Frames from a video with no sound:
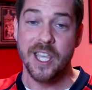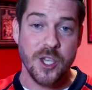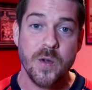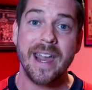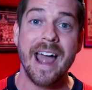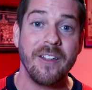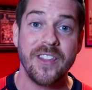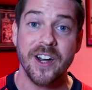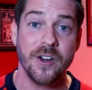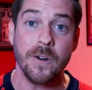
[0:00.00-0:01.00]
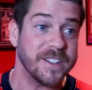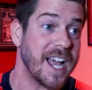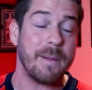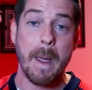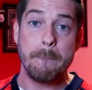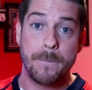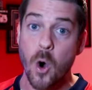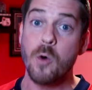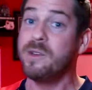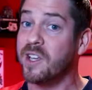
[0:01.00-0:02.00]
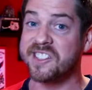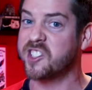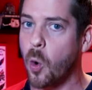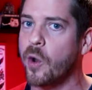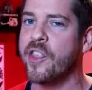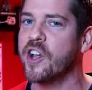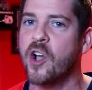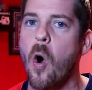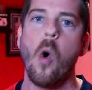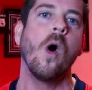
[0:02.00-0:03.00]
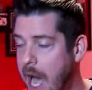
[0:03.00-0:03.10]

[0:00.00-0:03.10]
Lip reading: You get out there in overtime and boom, you score the goal.